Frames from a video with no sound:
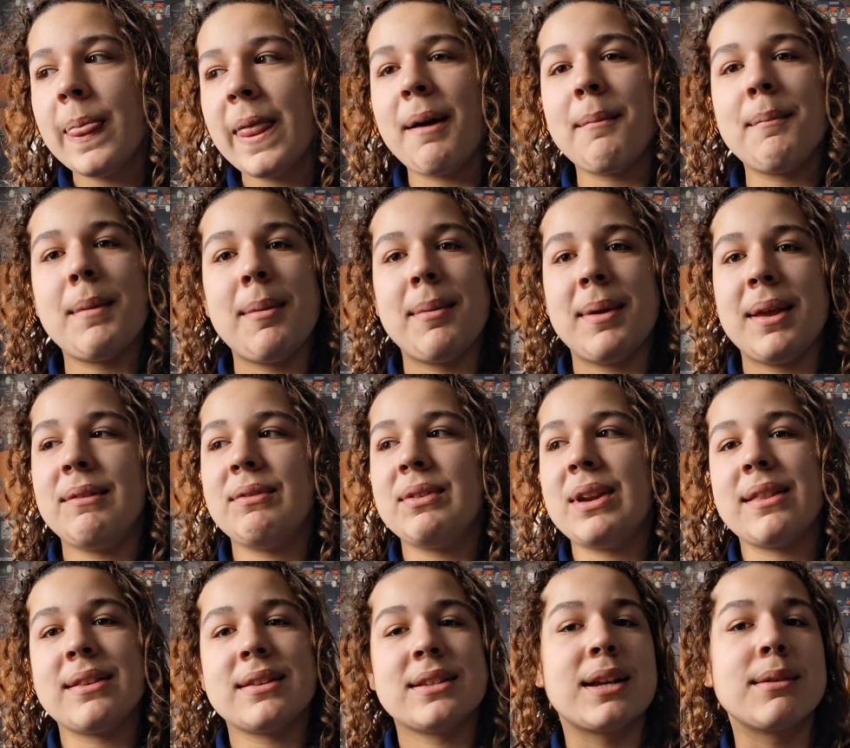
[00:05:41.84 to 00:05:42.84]
that maybe even
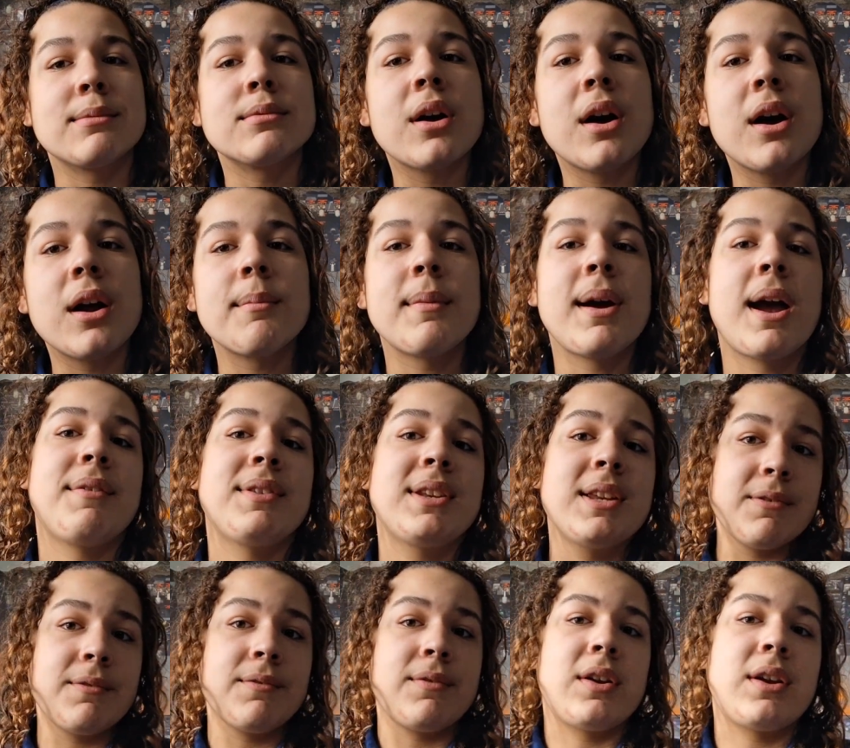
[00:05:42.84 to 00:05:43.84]
at the same time might have a
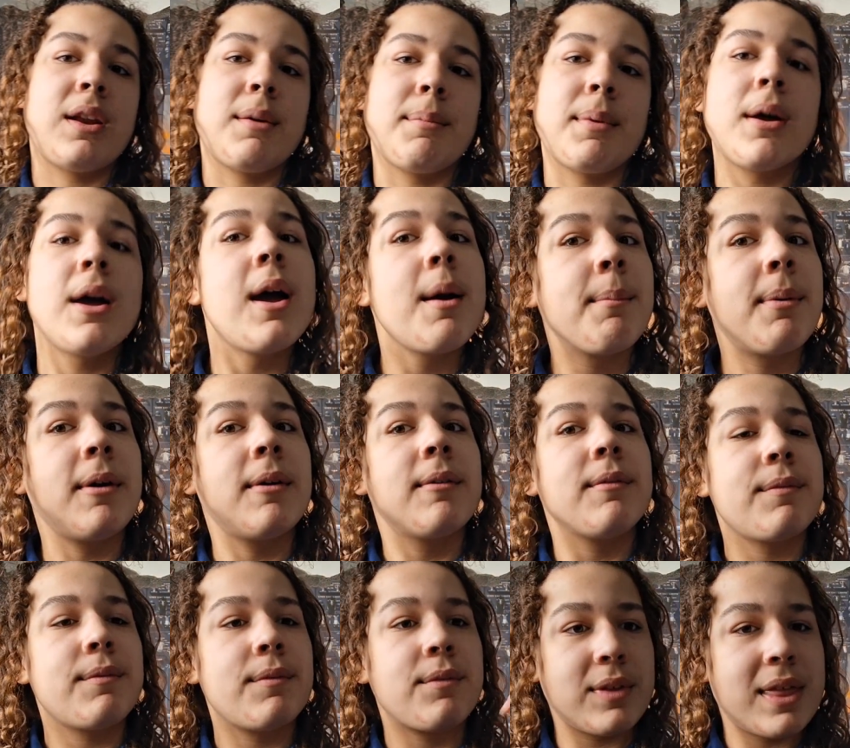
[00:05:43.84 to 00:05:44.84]
different flight number, but
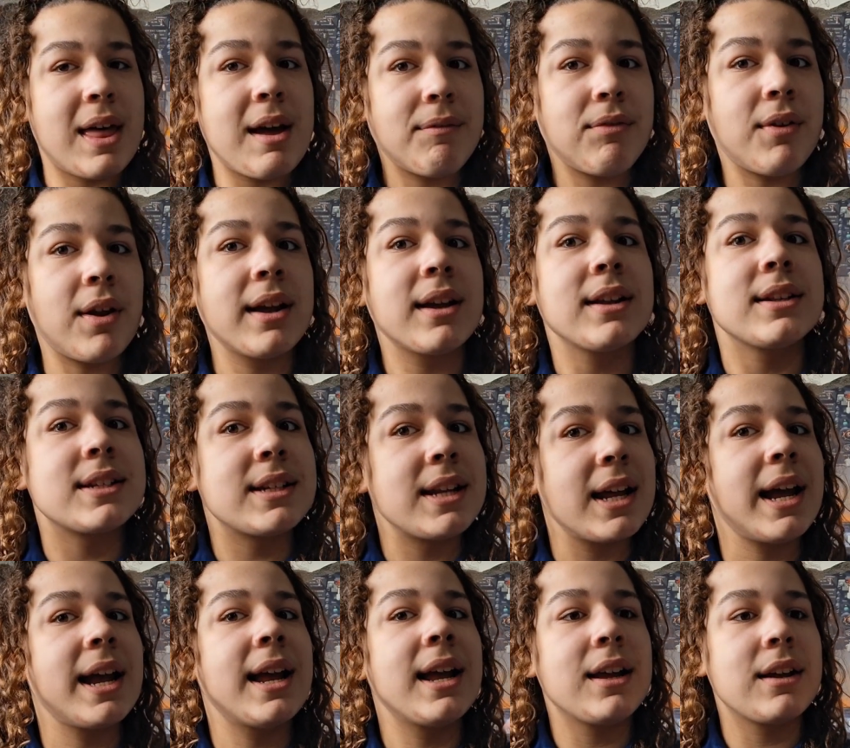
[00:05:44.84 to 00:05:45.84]
for that flight
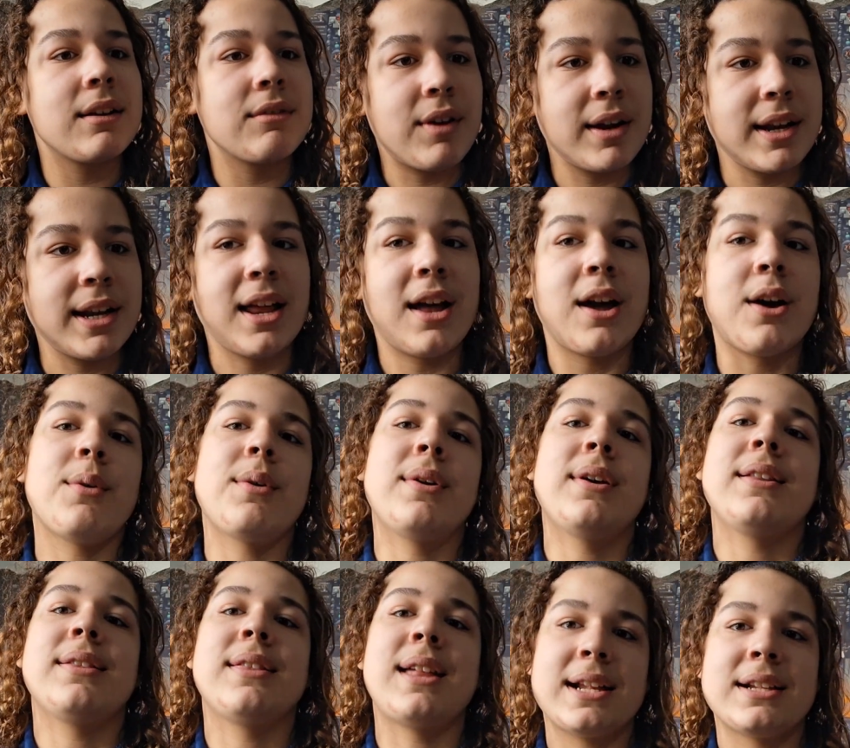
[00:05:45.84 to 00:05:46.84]
today, right now,
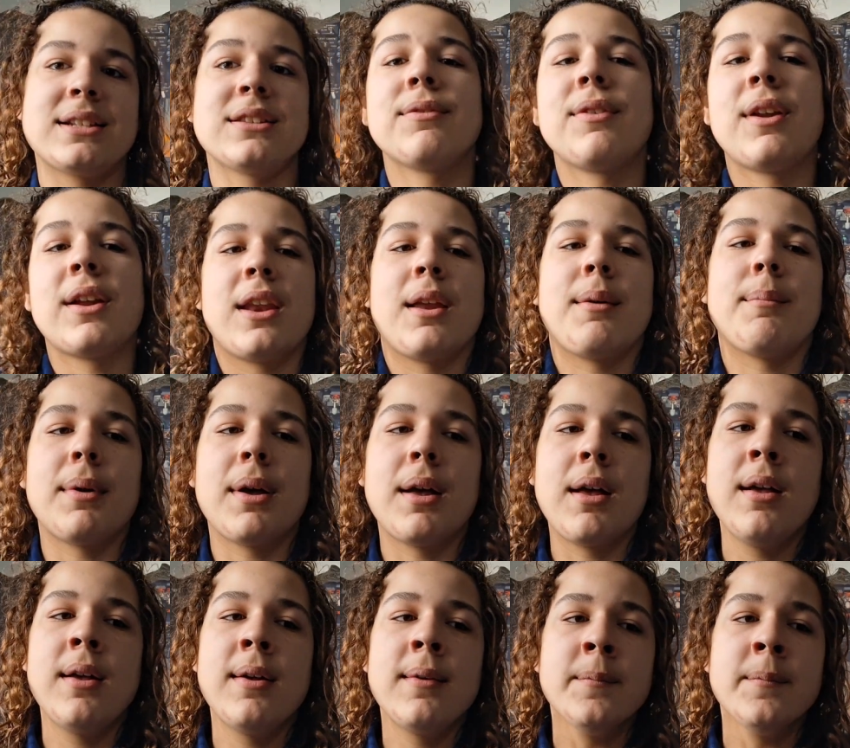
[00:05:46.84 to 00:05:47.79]
that's the flight number.